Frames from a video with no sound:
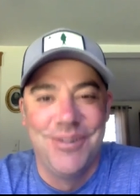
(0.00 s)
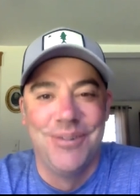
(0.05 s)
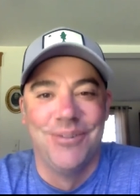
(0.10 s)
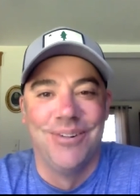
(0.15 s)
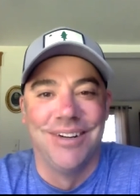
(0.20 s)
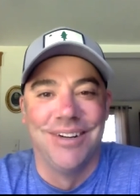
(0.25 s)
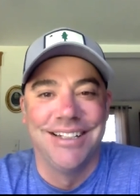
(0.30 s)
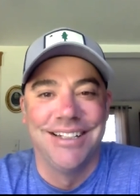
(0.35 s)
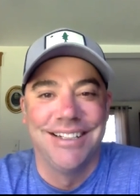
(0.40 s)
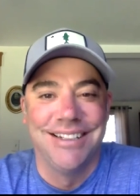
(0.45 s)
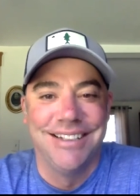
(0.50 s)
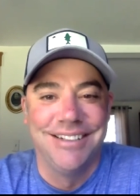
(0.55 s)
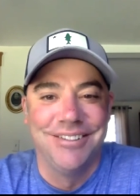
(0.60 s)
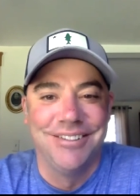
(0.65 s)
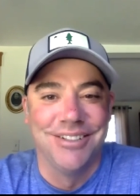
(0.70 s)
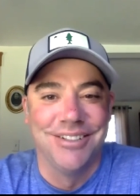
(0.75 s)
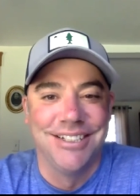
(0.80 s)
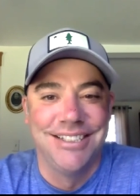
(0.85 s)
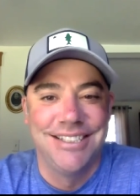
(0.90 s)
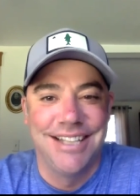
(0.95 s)
what to do
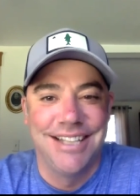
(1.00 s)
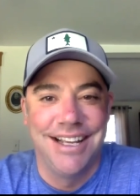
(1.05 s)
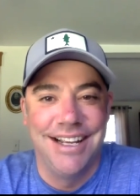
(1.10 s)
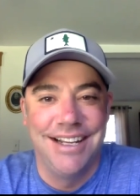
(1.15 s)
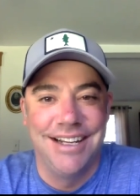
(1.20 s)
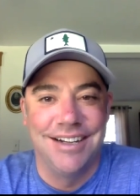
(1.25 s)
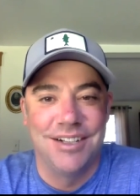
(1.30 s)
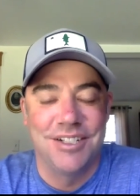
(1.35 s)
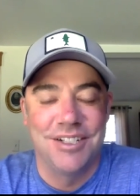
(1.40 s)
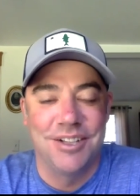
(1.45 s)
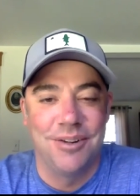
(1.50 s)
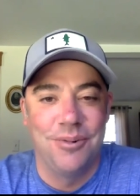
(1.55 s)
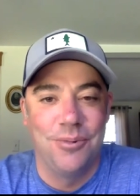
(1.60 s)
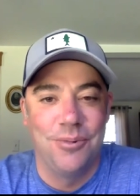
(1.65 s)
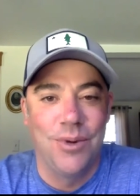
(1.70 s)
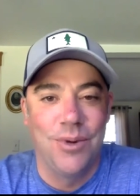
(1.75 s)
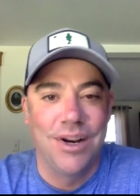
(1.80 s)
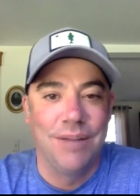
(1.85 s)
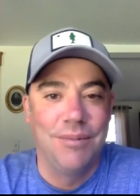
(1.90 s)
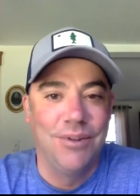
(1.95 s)
or say here. So
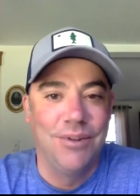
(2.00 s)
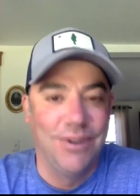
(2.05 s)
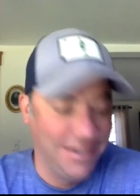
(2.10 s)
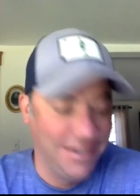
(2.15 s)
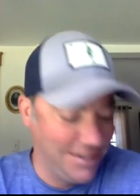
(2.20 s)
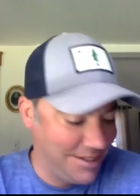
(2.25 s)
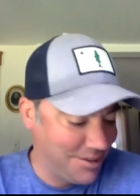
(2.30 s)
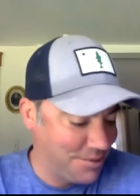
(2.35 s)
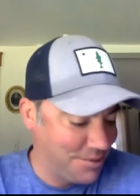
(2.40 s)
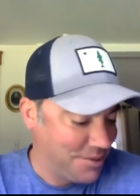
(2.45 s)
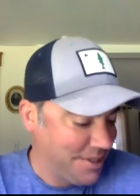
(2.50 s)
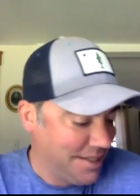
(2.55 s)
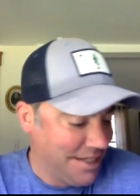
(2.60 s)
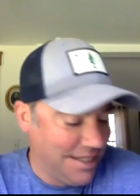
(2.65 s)
what I'm going to do